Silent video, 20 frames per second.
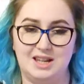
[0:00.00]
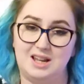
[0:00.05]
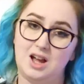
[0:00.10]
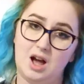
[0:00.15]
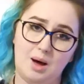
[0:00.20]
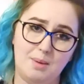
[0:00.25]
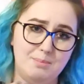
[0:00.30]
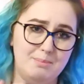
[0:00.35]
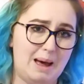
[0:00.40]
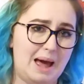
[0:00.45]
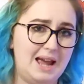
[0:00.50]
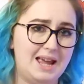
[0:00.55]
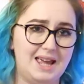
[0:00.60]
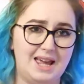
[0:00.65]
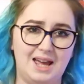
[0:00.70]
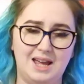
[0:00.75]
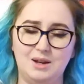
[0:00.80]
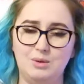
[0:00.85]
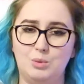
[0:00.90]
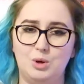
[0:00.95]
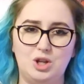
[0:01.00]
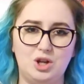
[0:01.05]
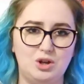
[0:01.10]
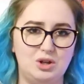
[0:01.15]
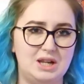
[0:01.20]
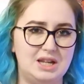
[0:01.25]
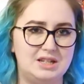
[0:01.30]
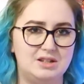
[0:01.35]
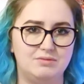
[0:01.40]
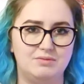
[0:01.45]
Come back in when you
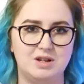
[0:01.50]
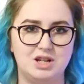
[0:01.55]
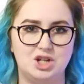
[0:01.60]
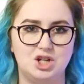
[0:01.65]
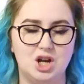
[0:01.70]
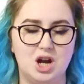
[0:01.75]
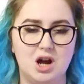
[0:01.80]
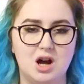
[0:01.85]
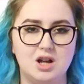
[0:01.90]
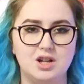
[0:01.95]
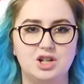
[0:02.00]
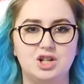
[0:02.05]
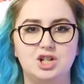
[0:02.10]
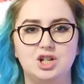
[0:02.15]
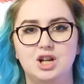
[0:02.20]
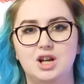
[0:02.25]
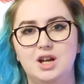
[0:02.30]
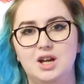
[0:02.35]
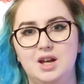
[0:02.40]
need to recharge,